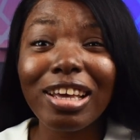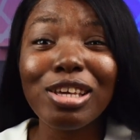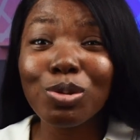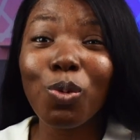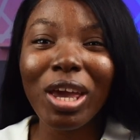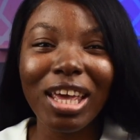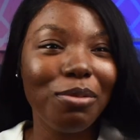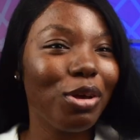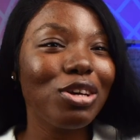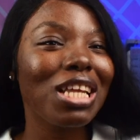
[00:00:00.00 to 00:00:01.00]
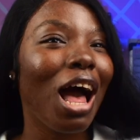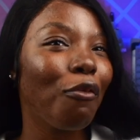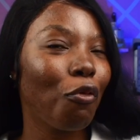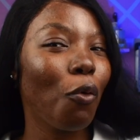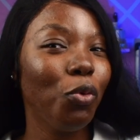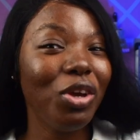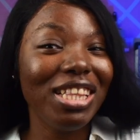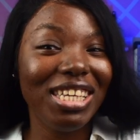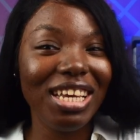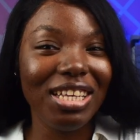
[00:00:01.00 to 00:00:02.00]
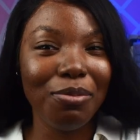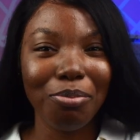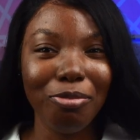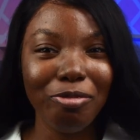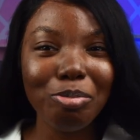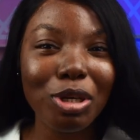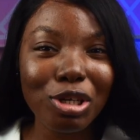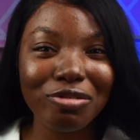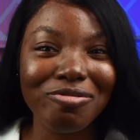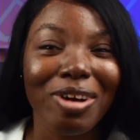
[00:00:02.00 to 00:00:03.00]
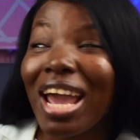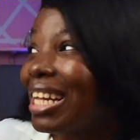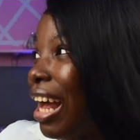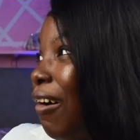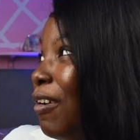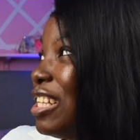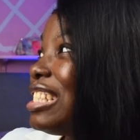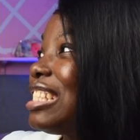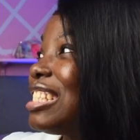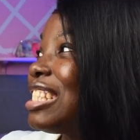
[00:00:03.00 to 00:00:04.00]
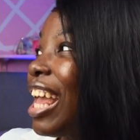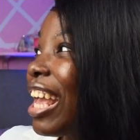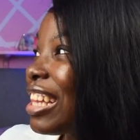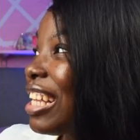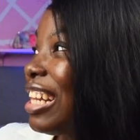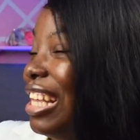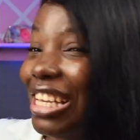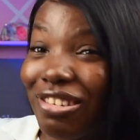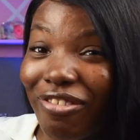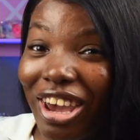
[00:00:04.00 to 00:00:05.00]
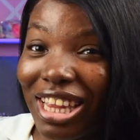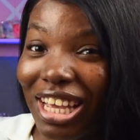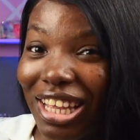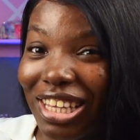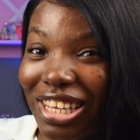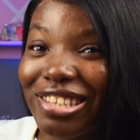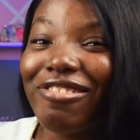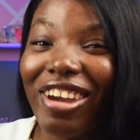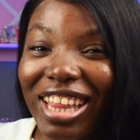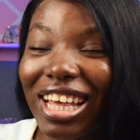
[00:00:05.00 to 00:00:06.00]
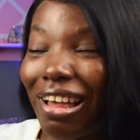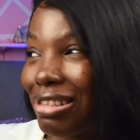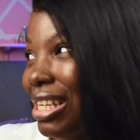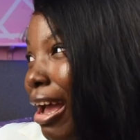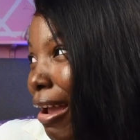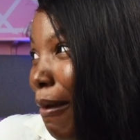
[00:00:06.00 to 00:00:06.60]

it's weird because I thought we did because right now it's technically it's raining. It's raining outside.